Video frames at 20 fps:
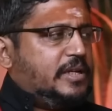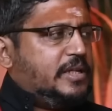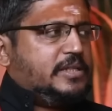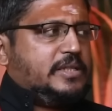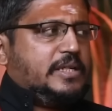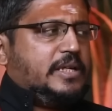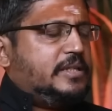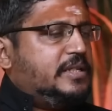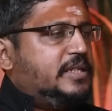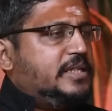
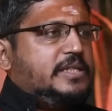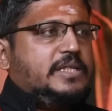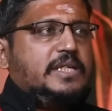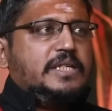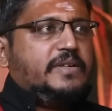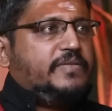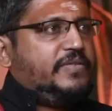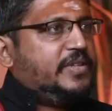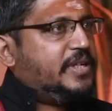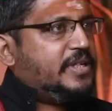It's these
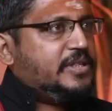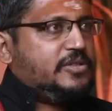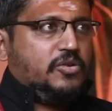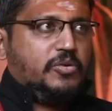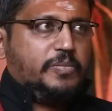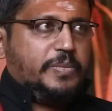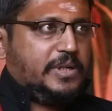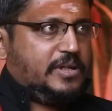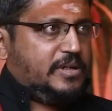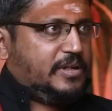days everything is
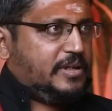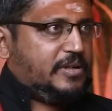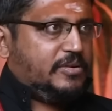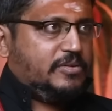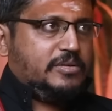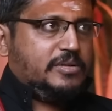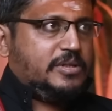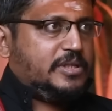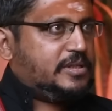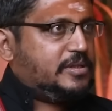open.
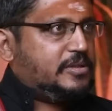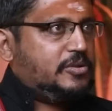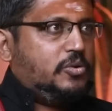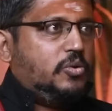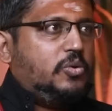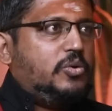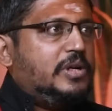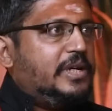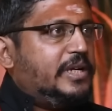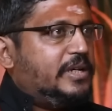You just
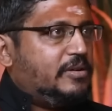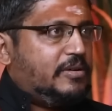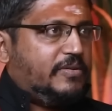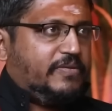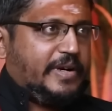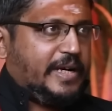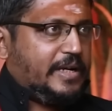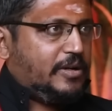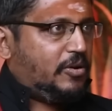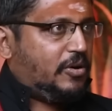Google it, you'll
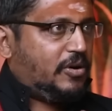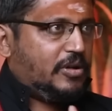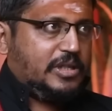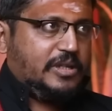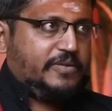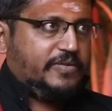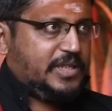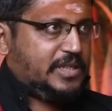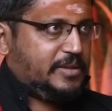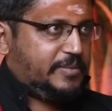find all
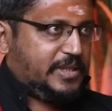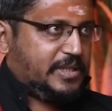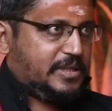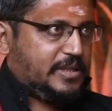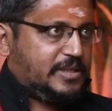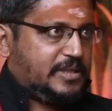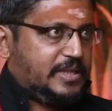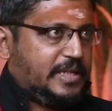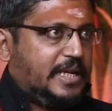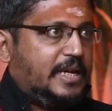the Vija
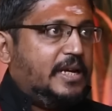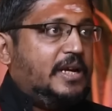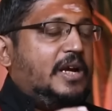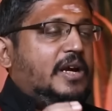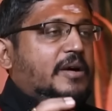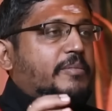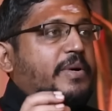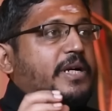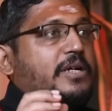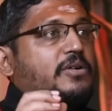mantras there.
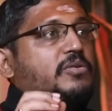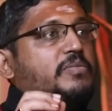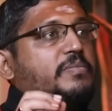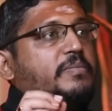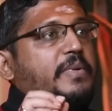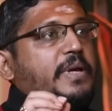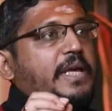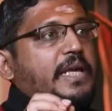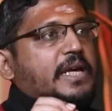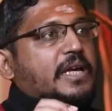But to
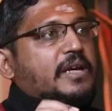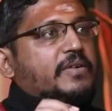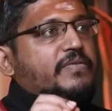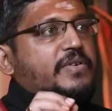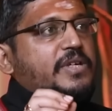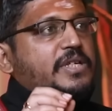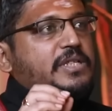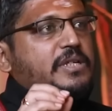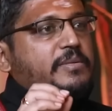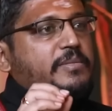make a
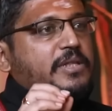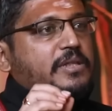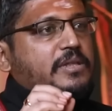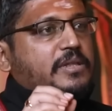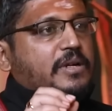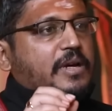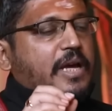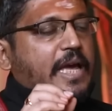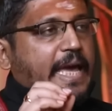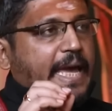Vija
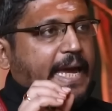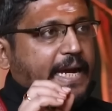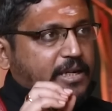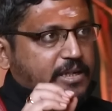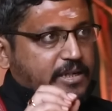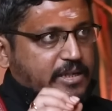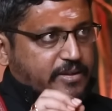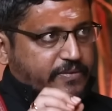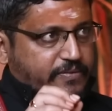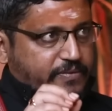mantra
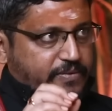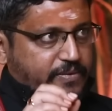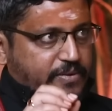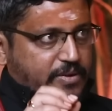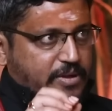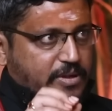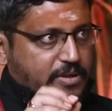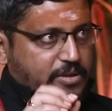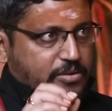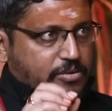active,
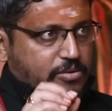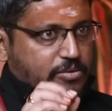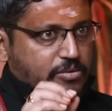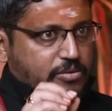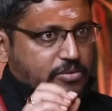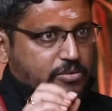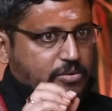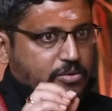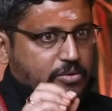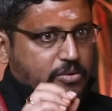
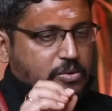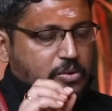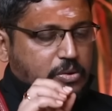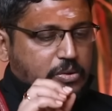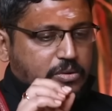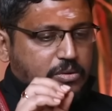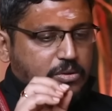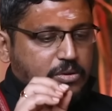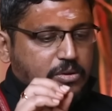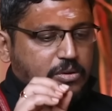
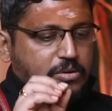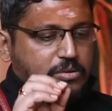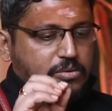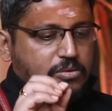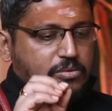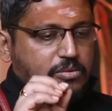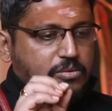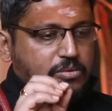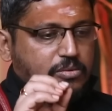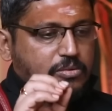to
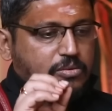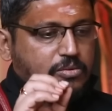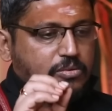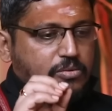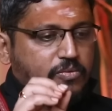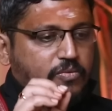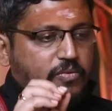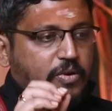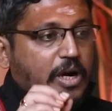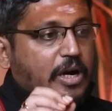to
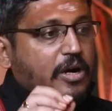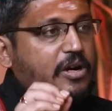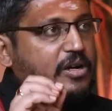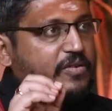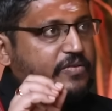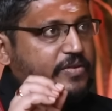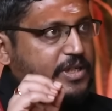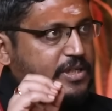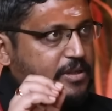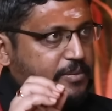work on
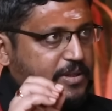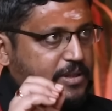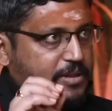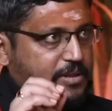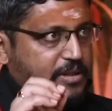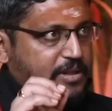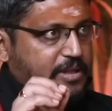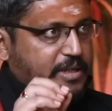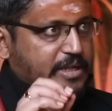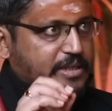a Vija
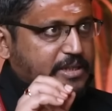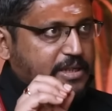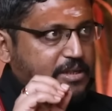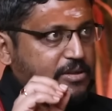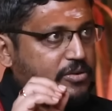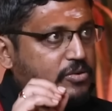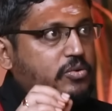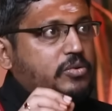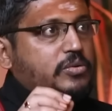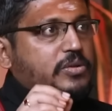mantra, there are
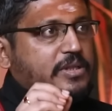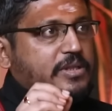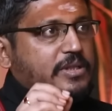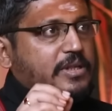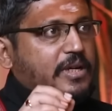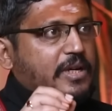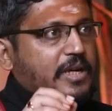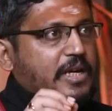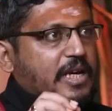certain rules.